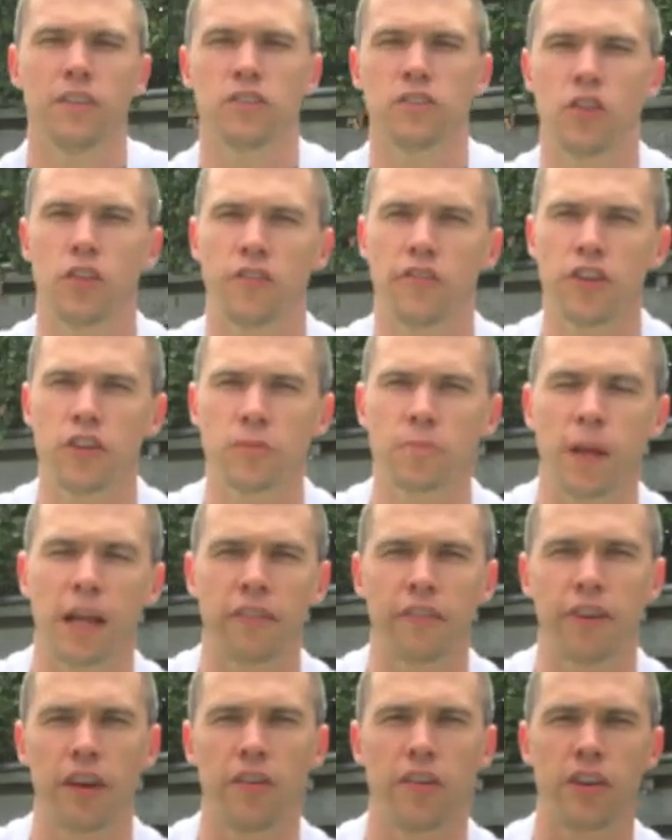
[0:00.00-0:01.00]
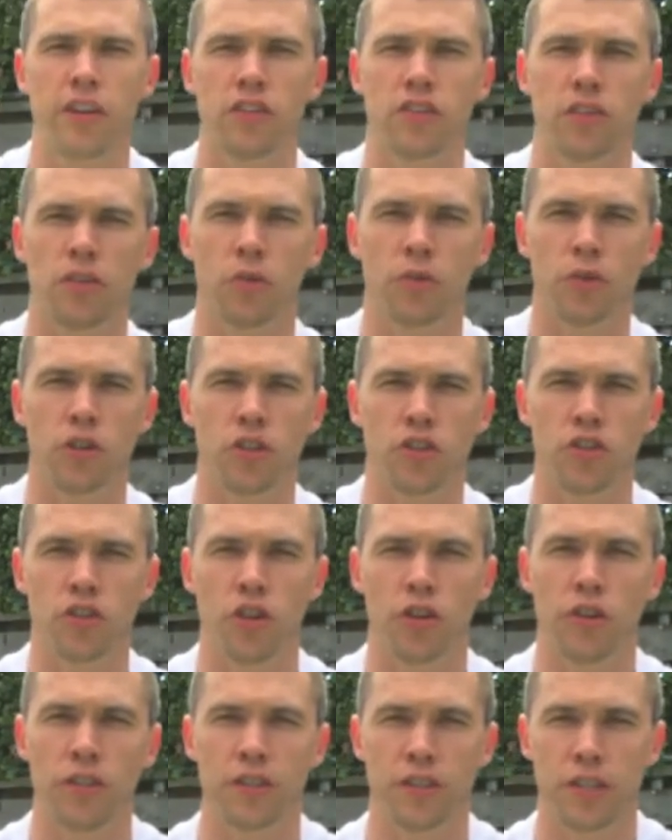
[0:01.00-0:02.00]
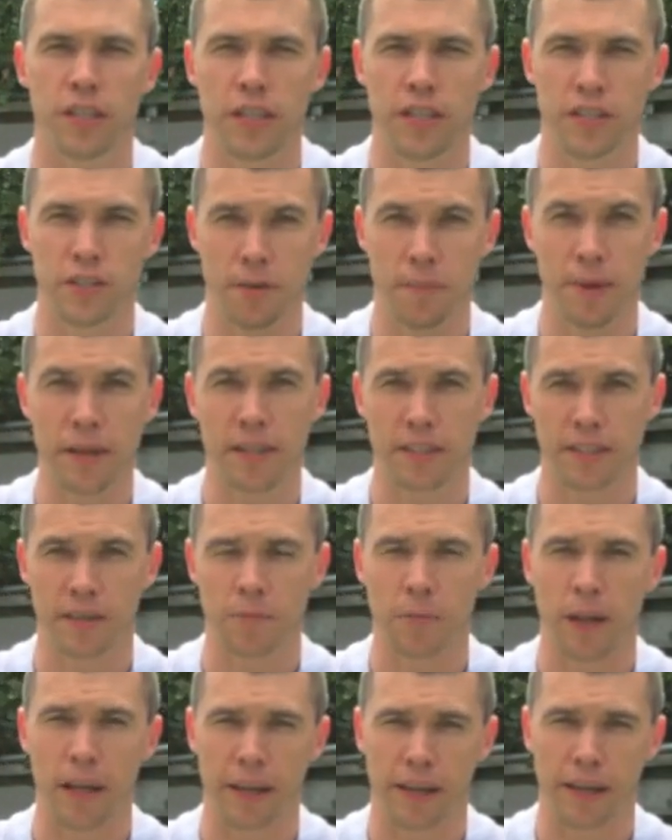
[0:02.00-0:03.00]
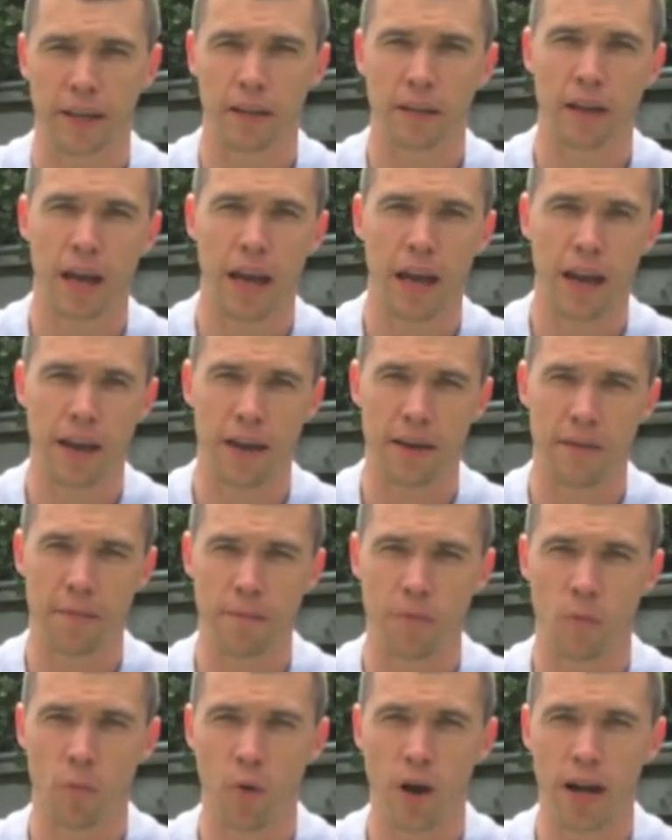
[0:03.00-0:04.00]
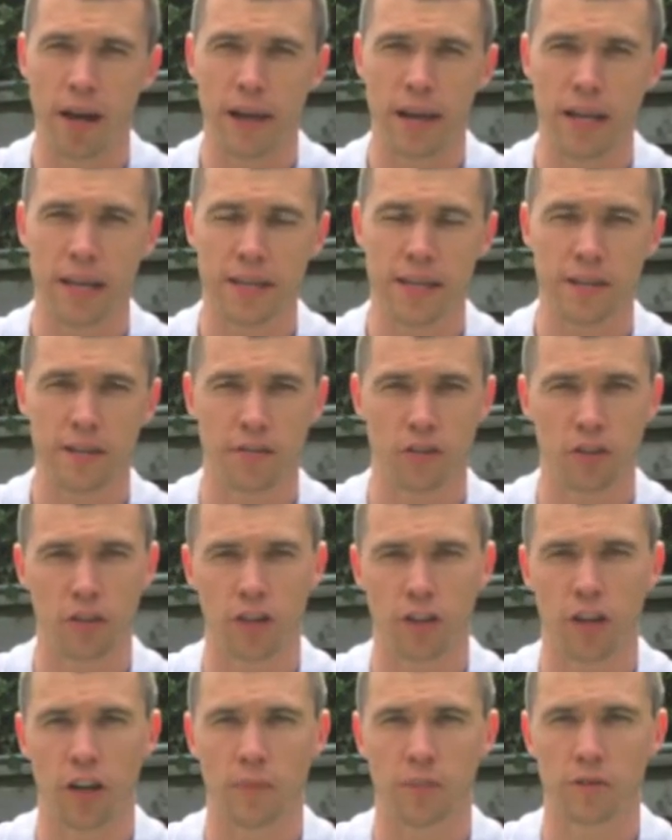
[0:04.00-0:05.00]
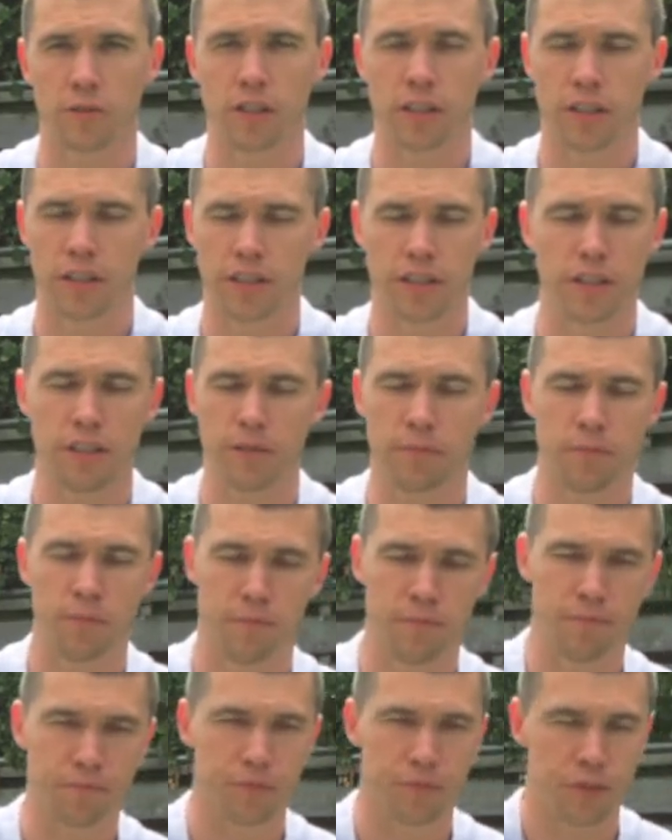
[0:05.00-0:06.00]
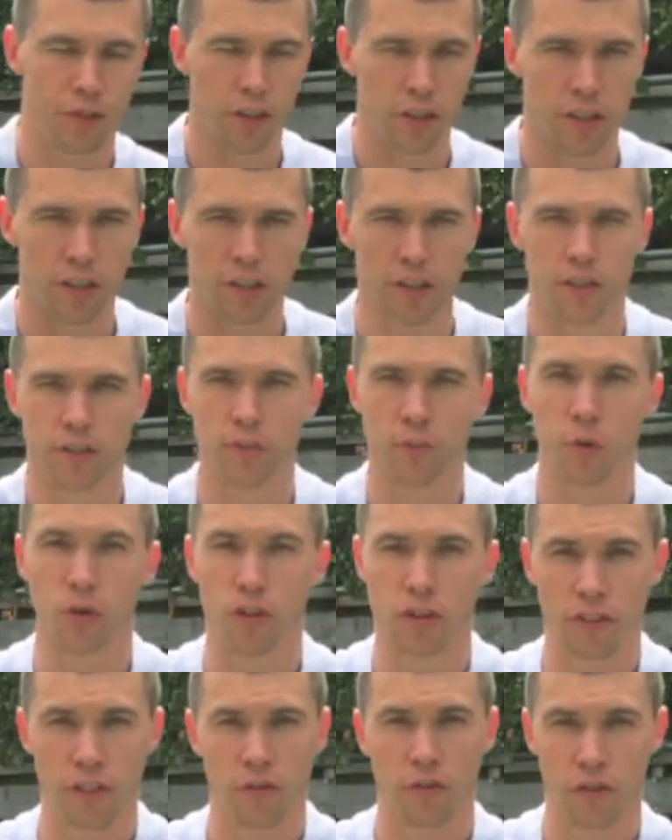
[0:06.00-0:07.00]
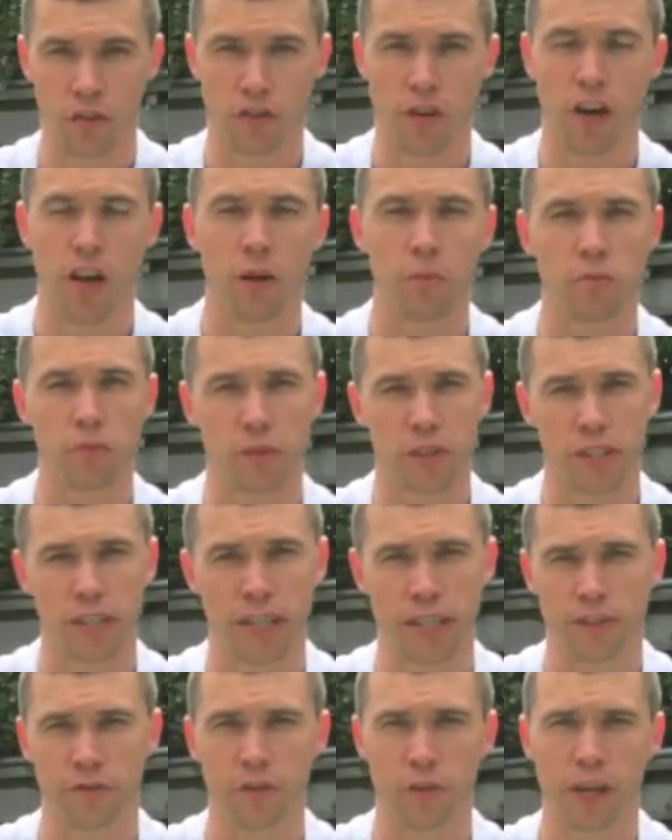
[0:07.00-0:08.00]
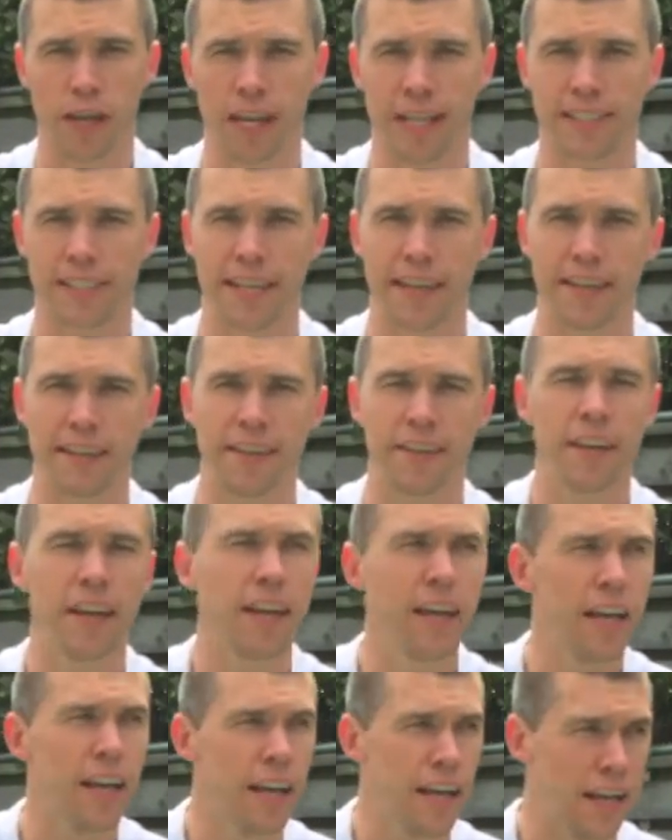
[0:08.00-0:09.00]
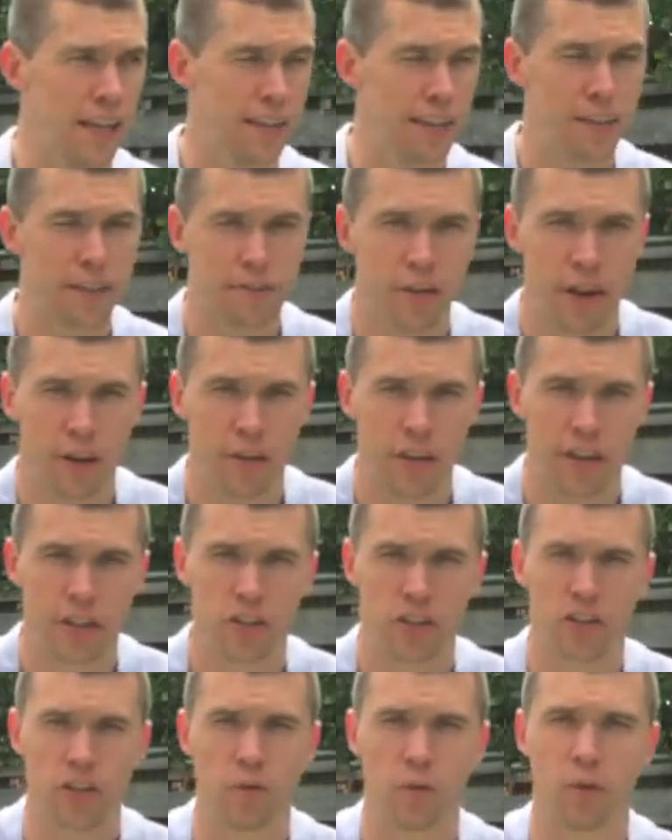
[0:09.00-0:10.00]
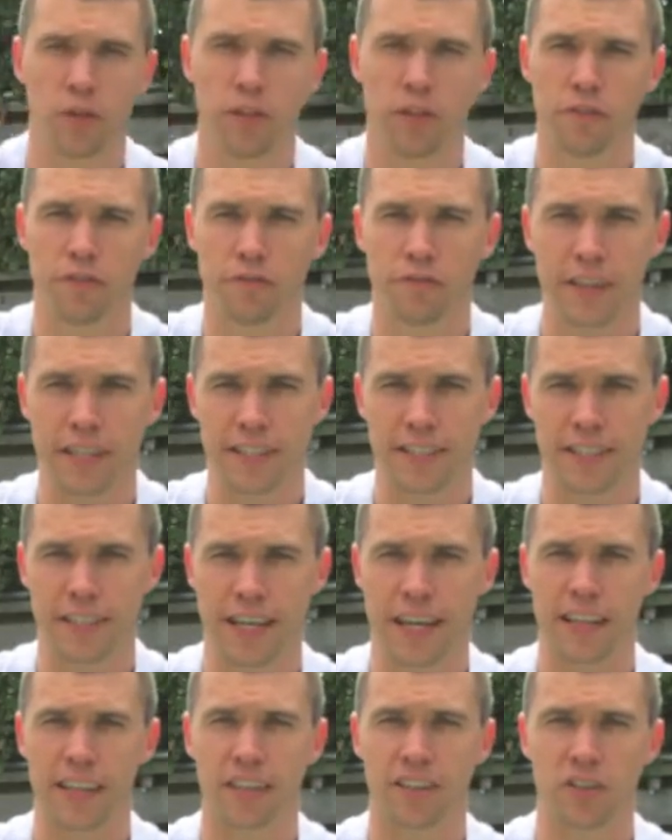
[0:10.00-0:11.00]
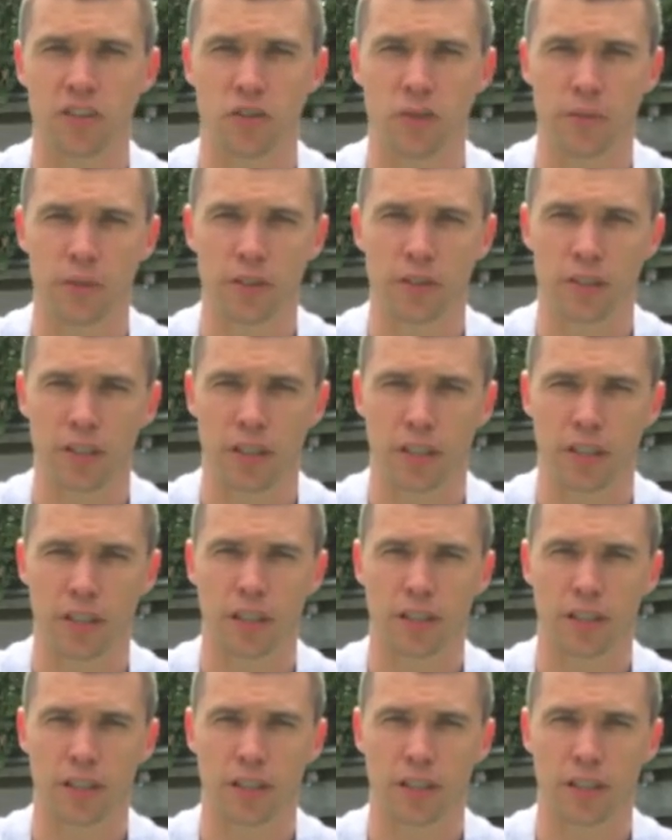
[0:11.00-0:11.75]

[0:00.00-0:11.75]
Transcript: So the first plank variation that we're going to show is the basic plank, where you've got your arms, you're supporting yourself on your arms with your legs fully extended. In this variation you want your feet together because you'll be able to